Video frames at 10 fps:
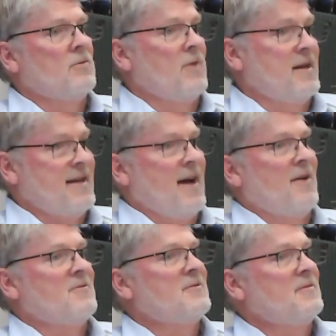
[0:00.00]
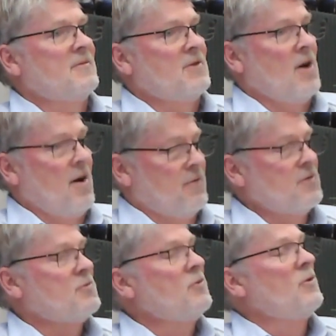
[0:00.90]
rent out
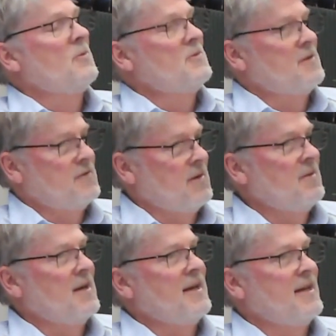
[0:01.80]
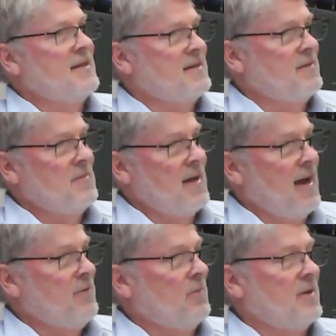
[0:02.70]
conference rooms if somebody needs to
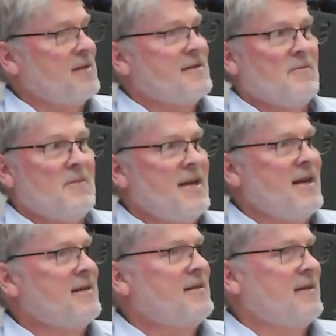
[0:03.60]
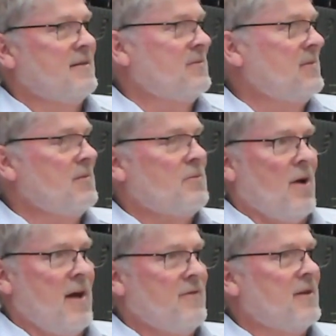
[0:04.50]
have a place to meet and in
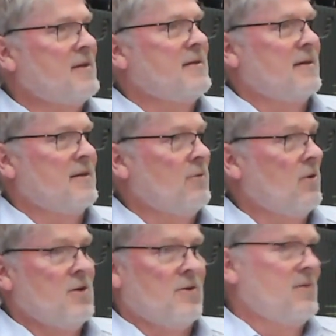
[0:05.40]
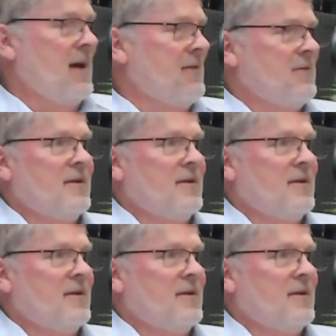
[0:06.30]
private, or you'd have.